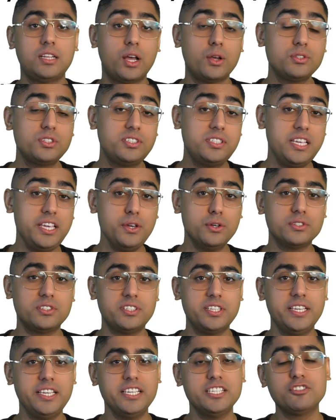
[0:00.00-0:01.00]
Now
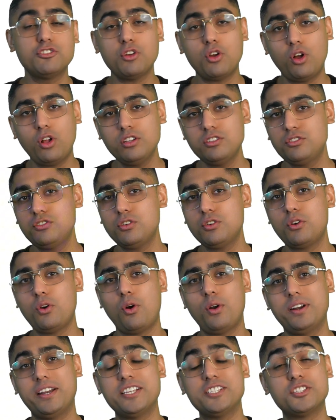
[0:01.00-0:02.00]
COC is also
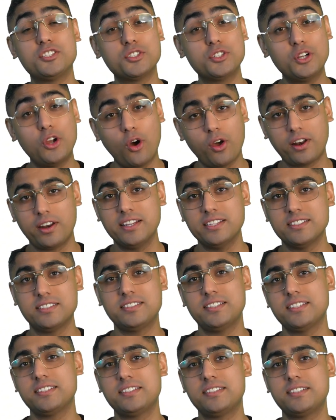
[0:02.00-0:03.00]
called as Gorlin
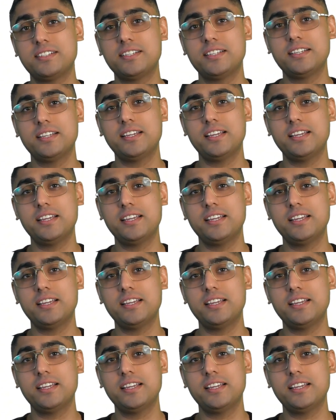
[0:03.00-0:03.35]
cyst,